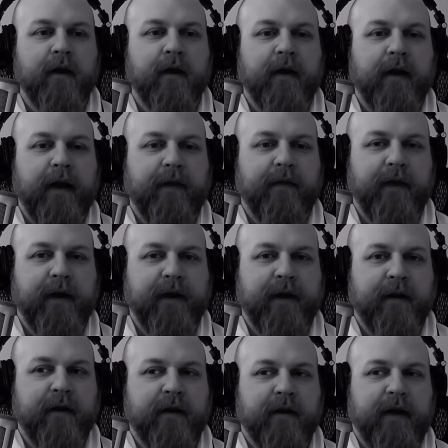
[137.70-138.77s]
And
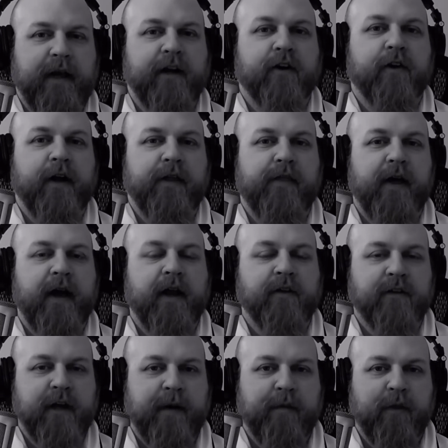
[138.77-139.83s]
then integrate that on
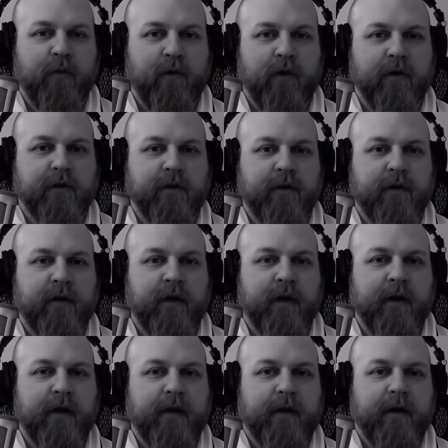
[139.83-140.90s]
top of the world,
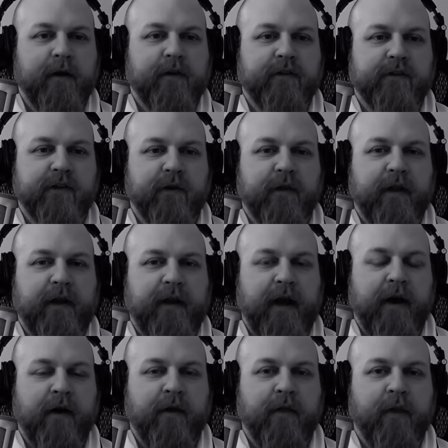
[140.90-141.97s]
so that
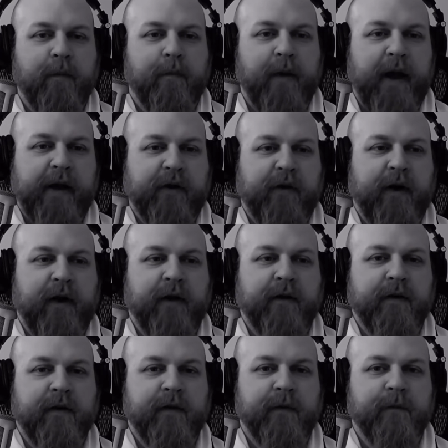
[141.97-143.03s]
now the
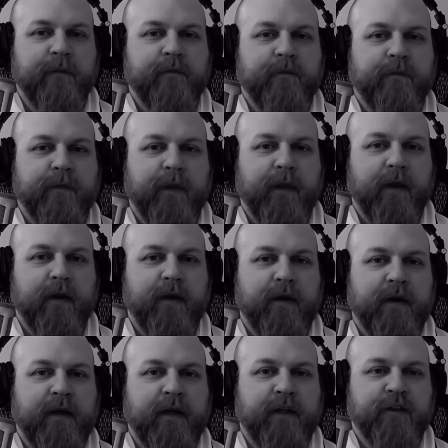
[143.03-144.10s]
background
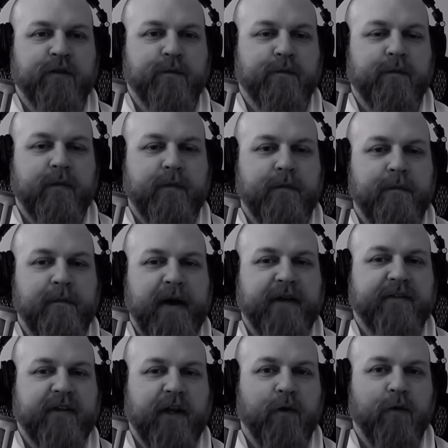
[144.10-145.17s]
is
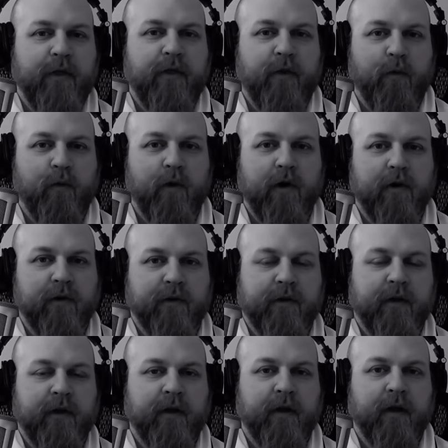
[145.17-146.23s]
messing with the world
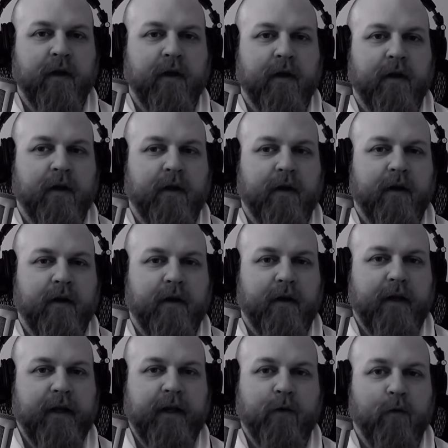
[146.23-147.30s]

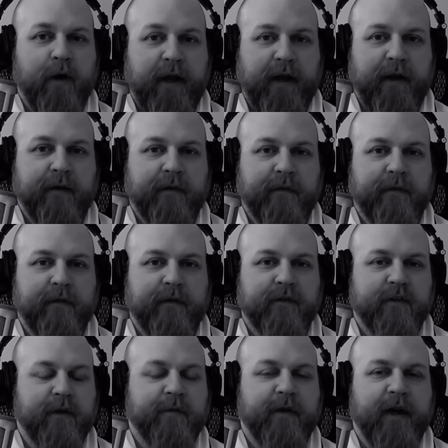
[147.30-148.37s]
in a way.
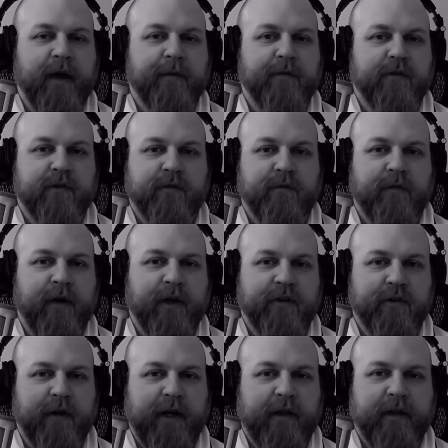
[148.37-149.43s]
Sometimes very
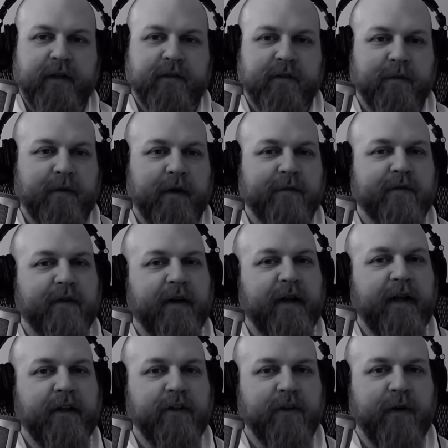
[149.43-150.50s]
directly, sometimes very
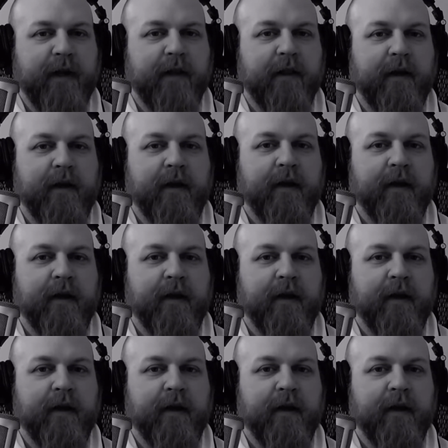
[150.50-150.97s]
indirectly.